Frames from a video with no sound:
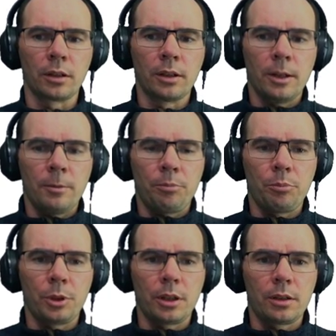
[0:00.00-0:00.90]

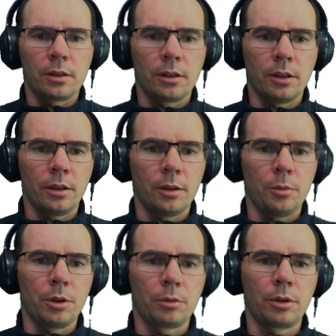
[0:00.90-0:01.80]
but we
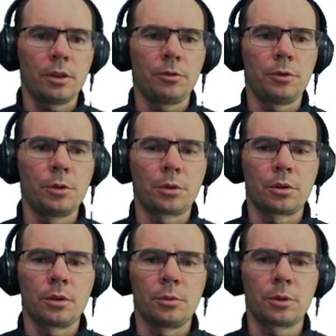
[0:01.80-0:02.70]
really focus on
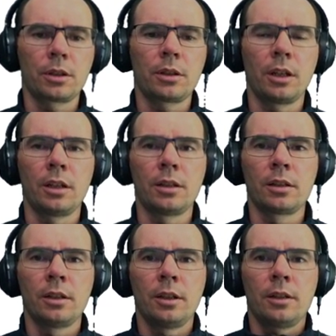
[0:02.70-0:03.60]
the worst case,
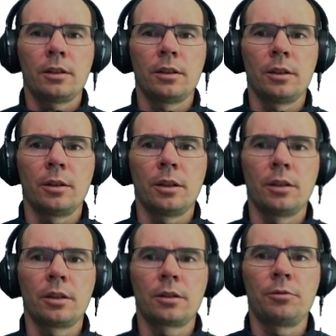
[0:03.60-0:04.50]
and
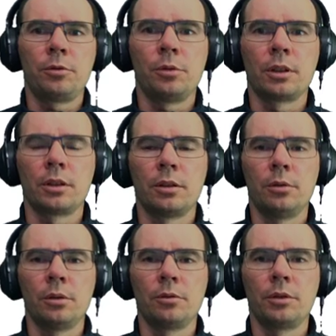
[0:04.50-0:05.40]
therefore all
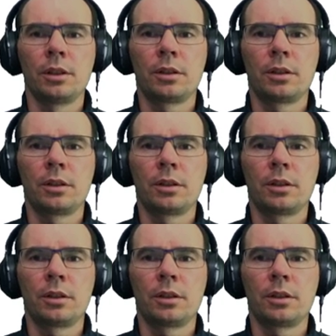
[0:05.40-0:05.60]
of this